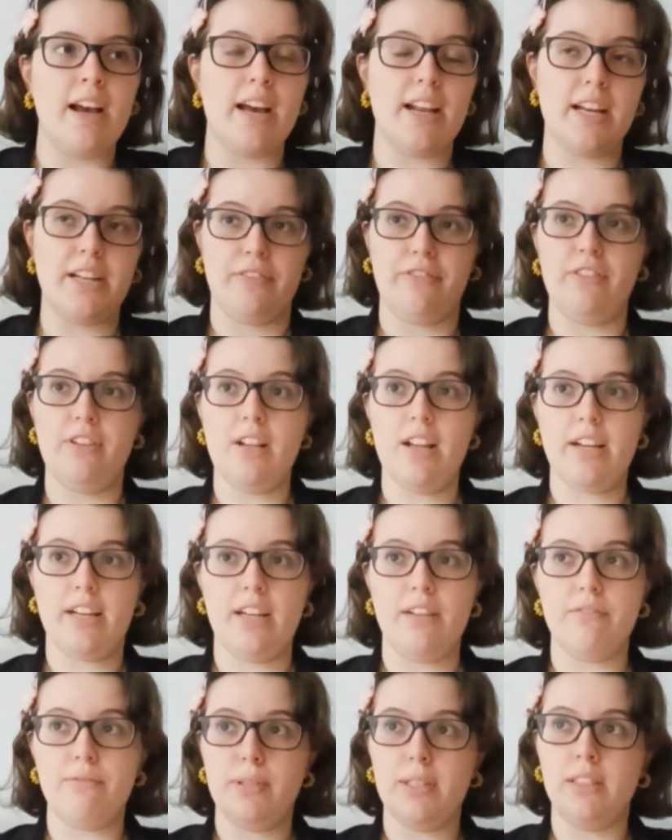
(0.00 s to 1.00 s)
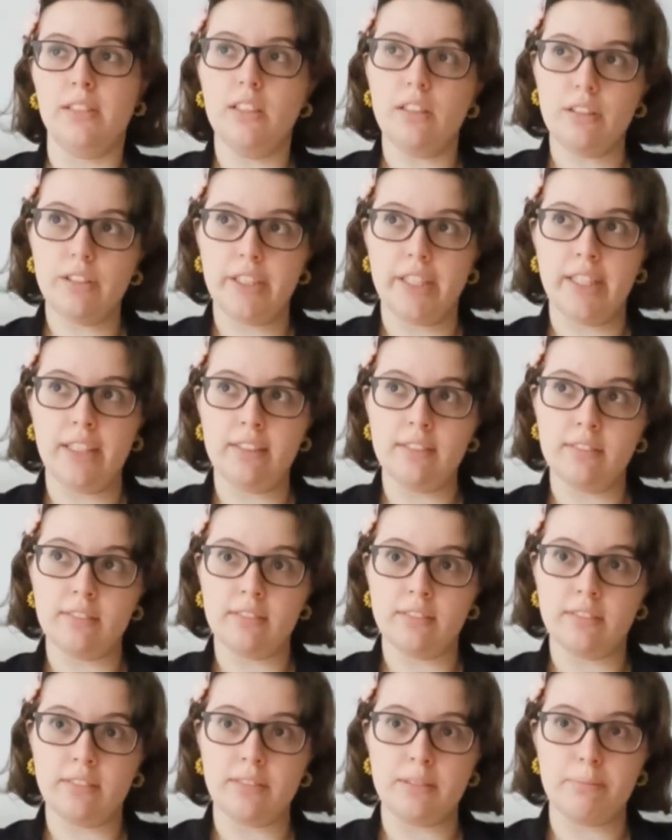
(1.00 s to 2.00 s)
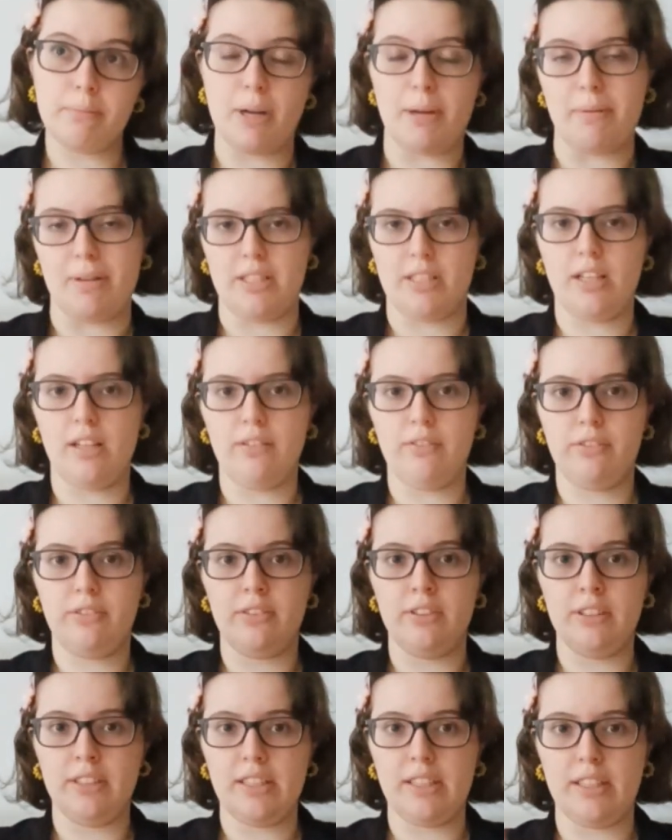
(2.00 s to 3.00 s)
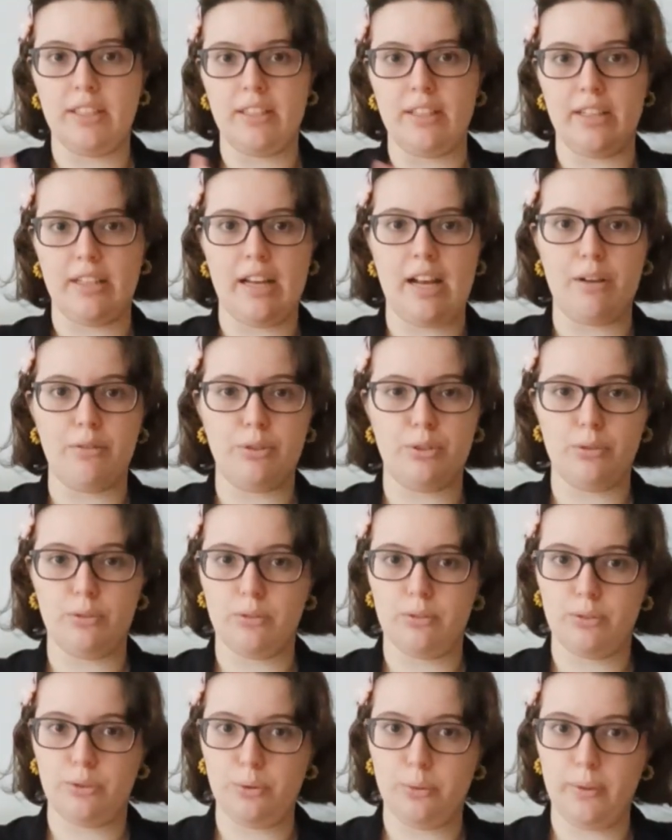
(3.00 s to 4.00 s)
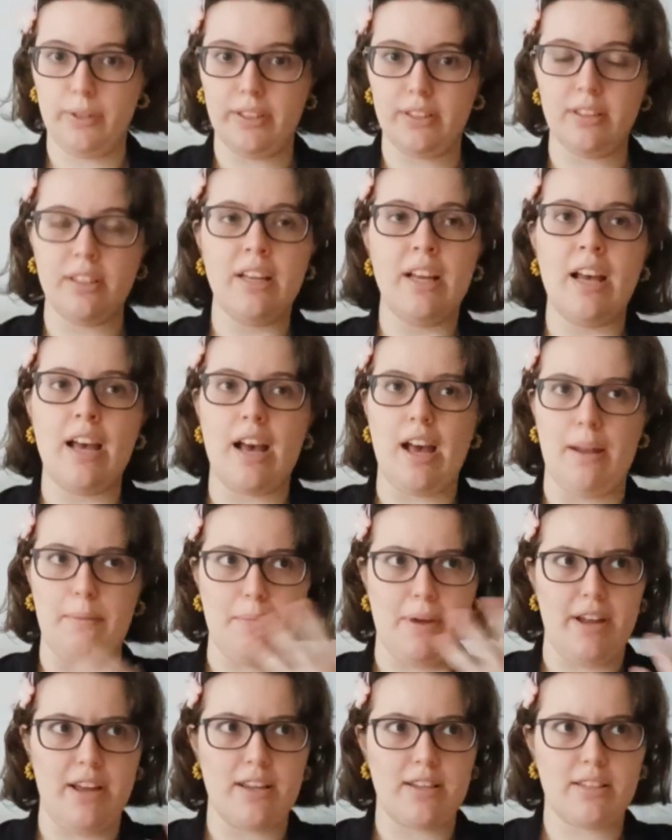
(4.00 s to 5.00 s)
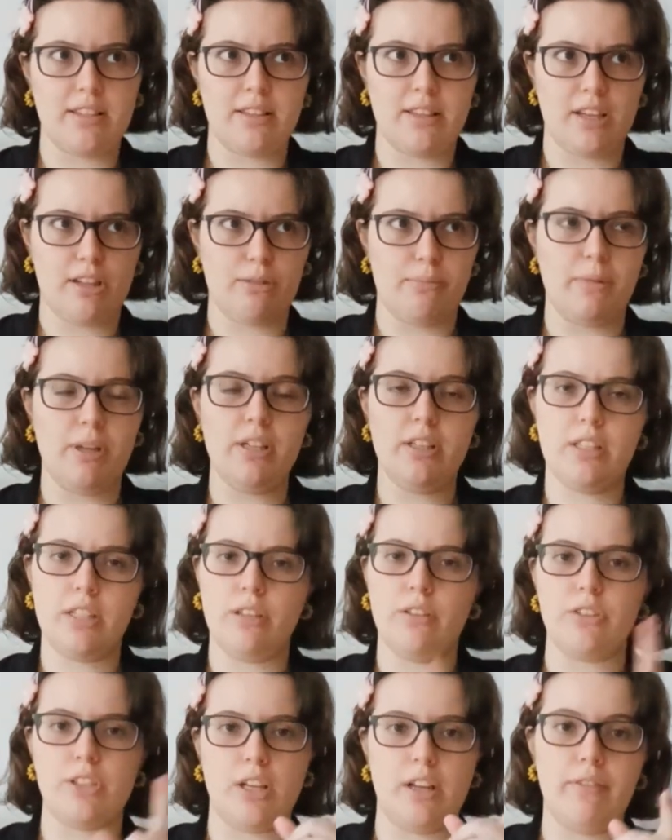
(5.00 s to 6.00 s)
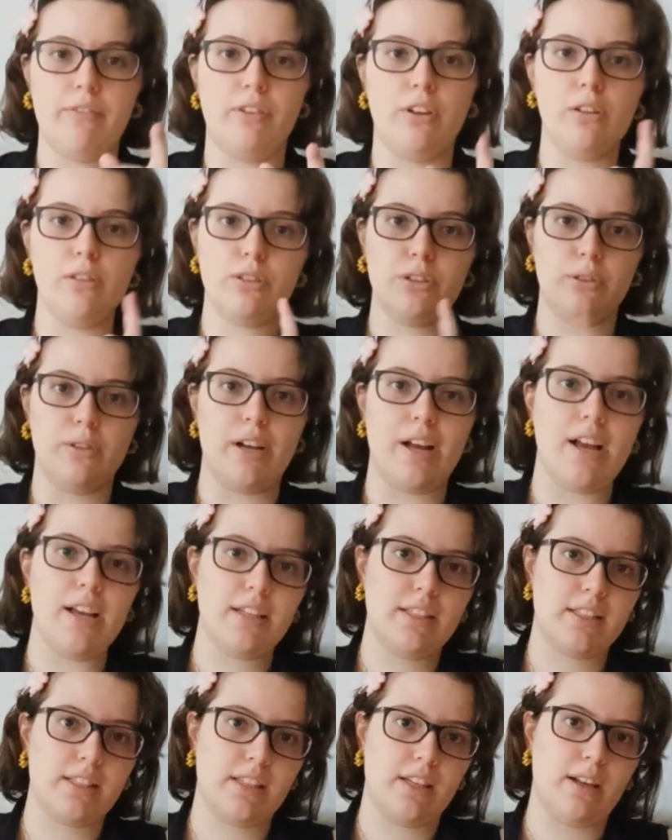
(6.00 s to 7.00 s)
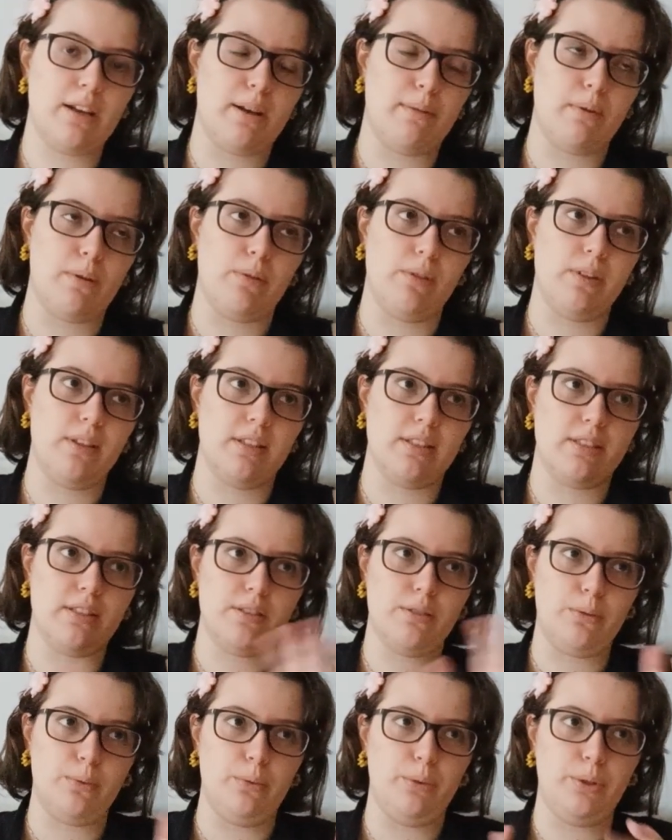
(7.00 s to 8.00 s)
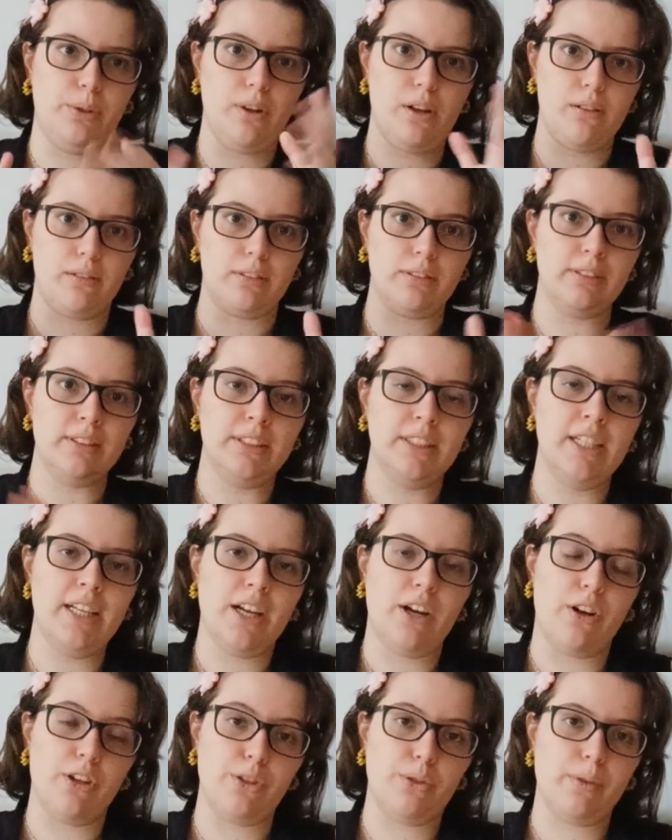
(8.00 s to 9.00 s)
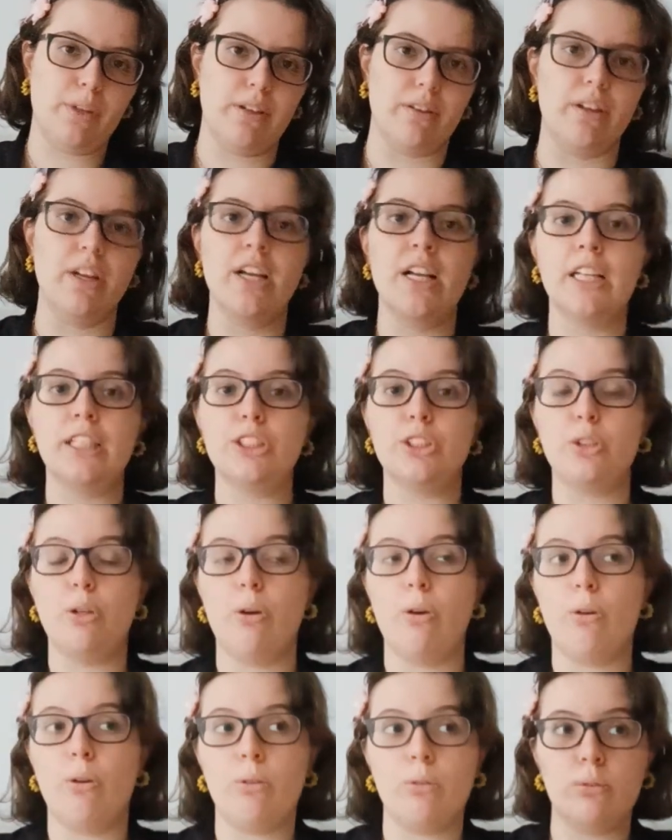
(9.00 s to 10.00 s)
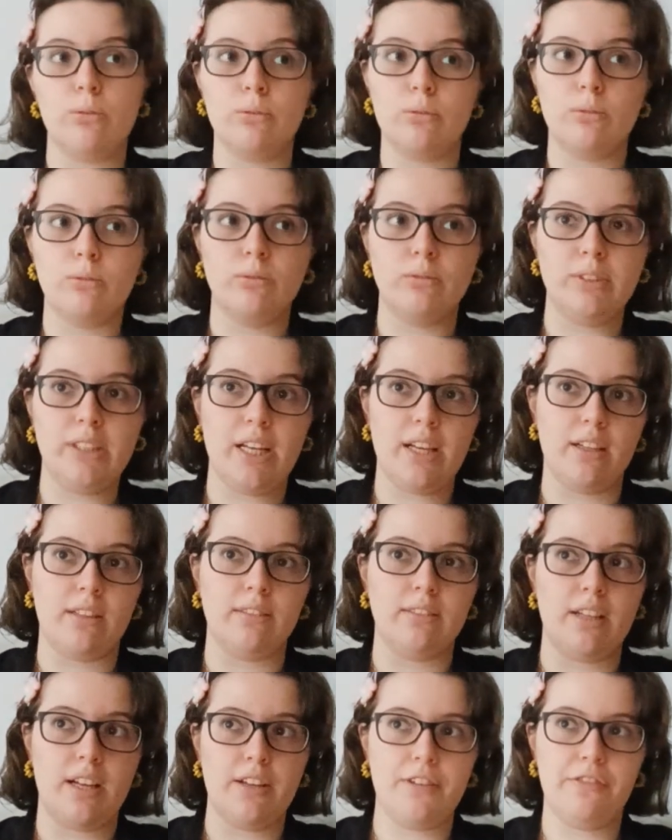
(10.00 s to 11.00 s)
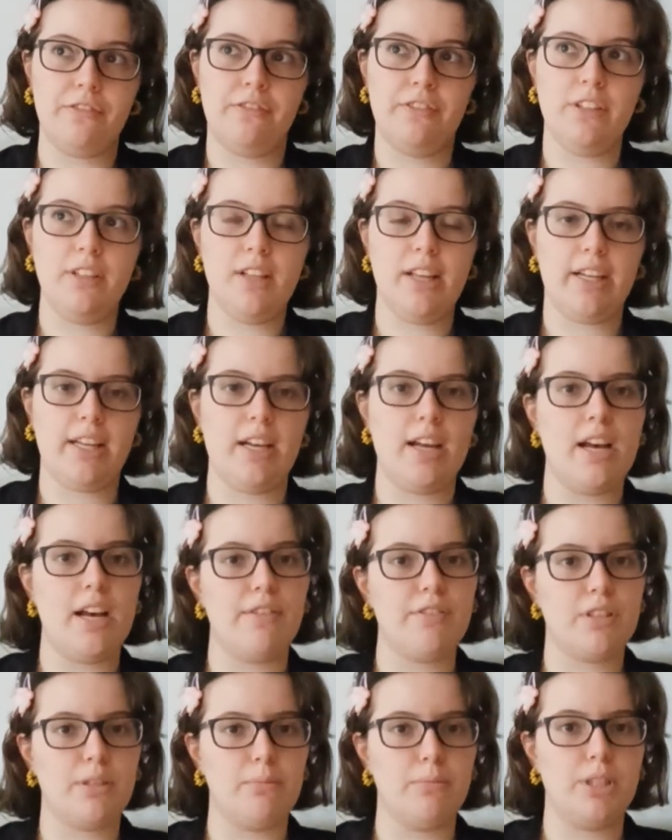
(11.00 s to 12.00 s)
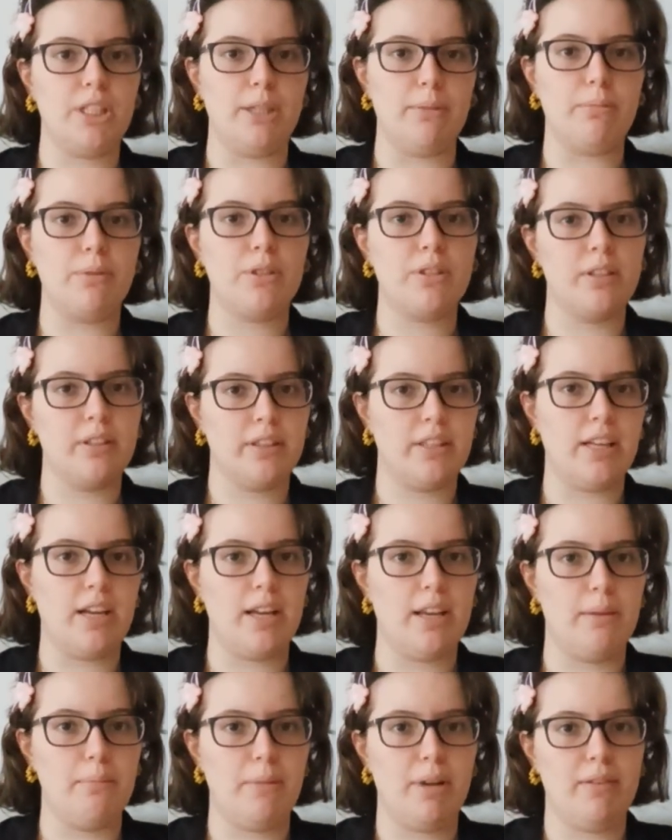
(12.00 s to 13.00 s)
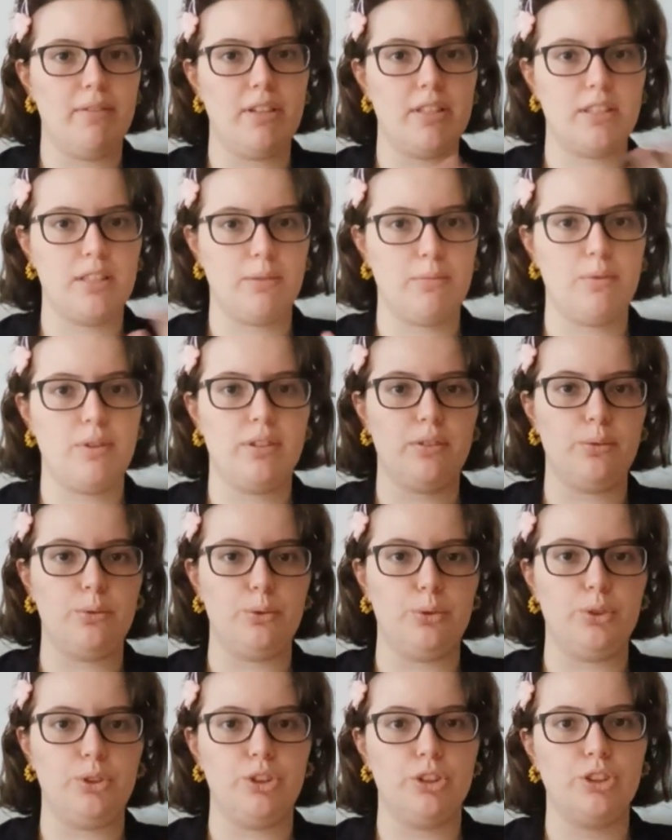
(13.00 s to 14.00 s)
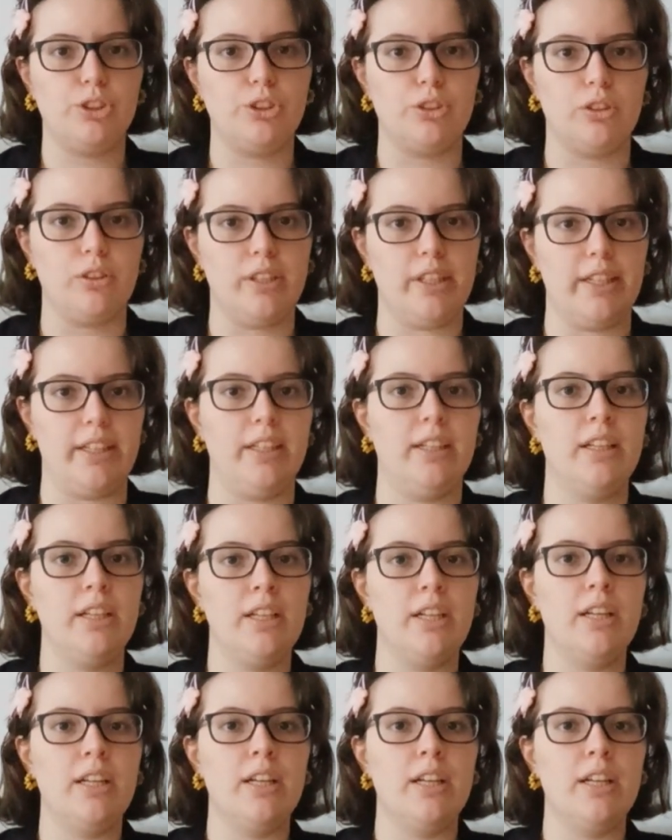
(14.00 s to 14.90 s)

and I feel like I've been learning by myself how to do it, and by asking the community, because I've also asked about this to y'all on Twitter. So yeah, I feel like I have some tips that maybe someone who's just starting,